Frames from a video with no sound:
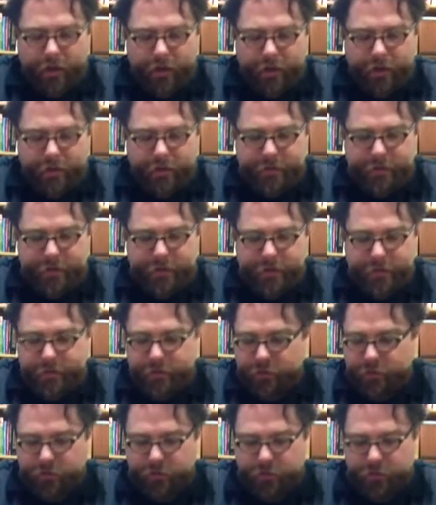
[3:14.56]

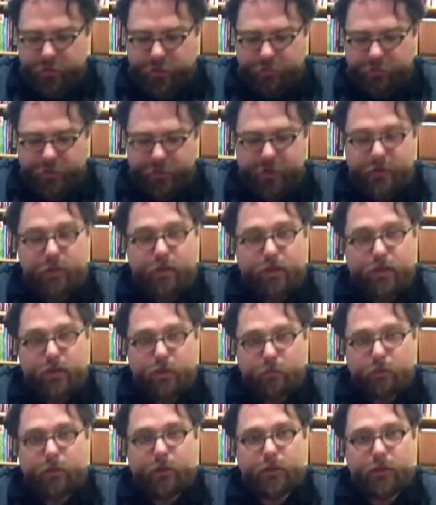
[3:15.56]
is something
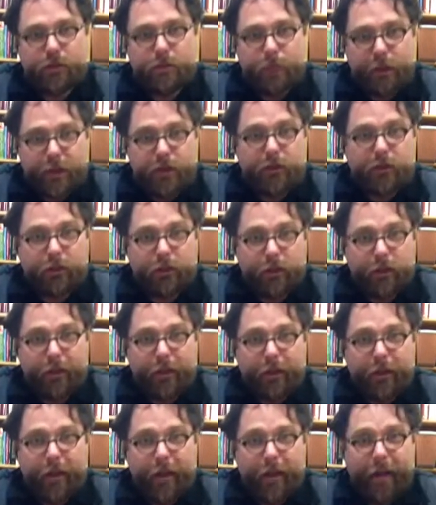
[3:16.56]
super special
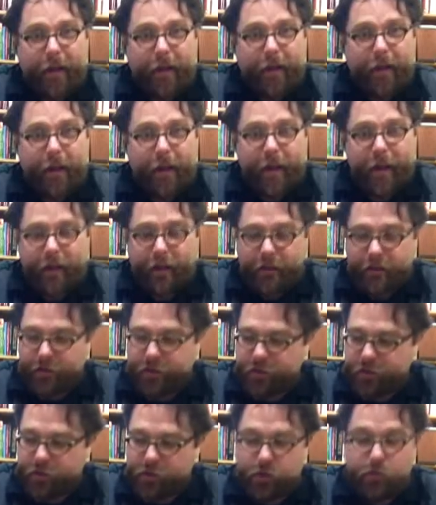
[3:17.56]

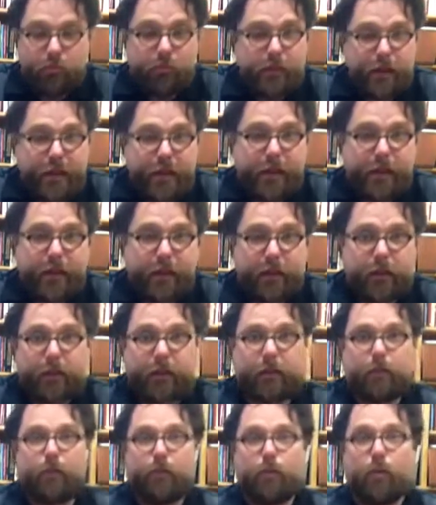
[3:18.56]
and unique
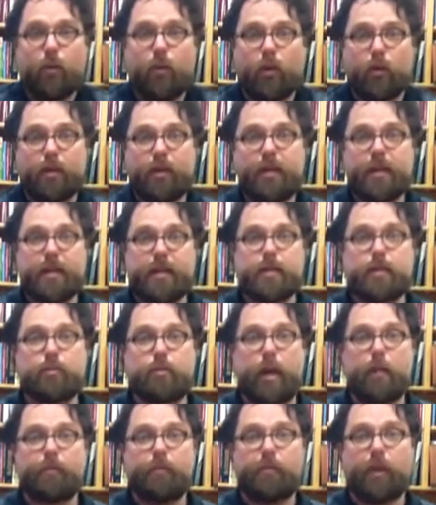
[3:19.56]
for these
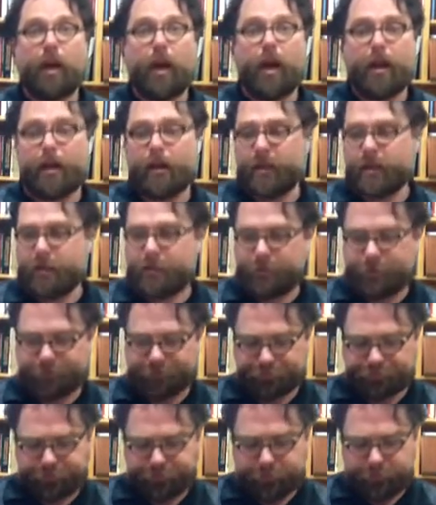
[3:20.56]
grape varieties.
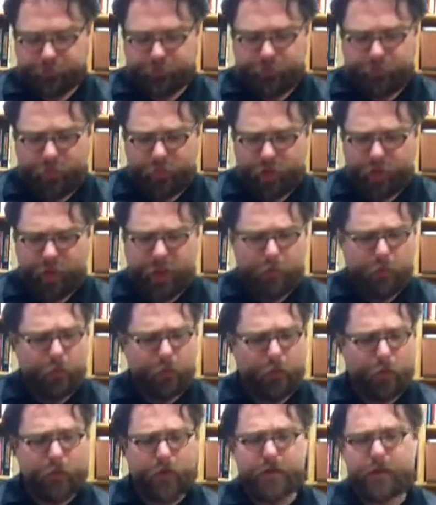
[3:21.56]
Again, we're
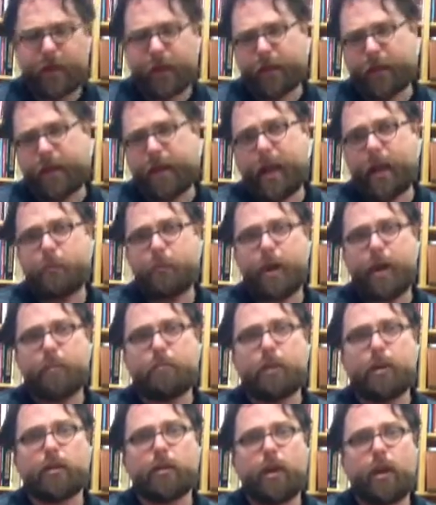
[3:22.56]
focusing on Cabernet
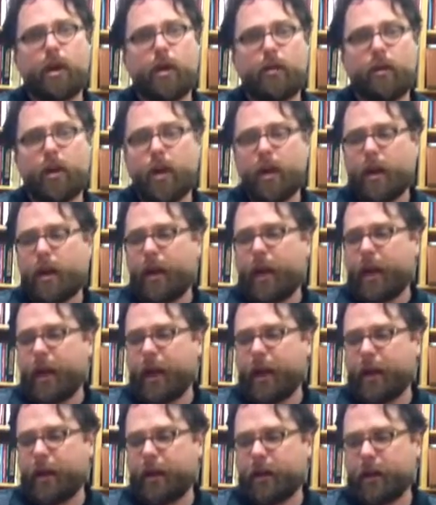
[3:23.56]
Merlot
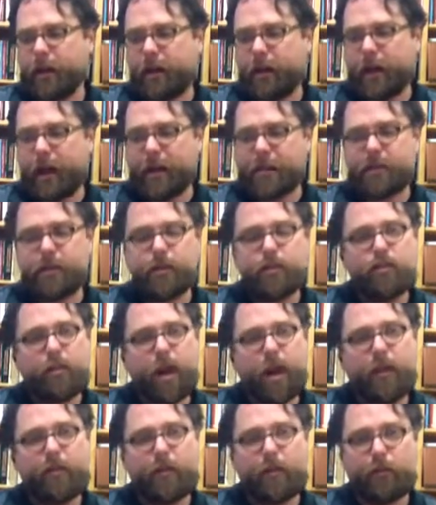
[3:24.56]
and as the
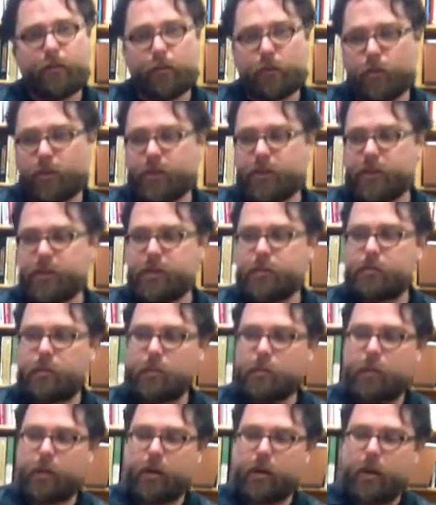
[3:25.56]
driving forces.
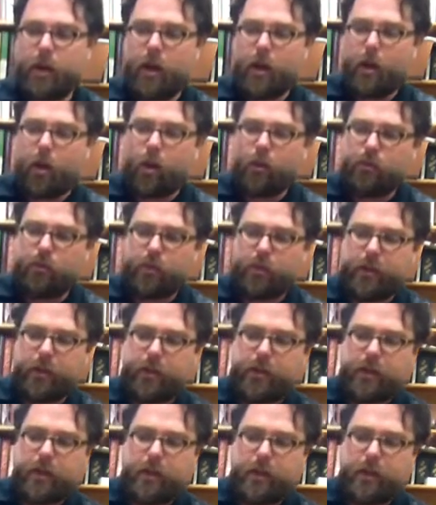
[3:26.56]
When we're over in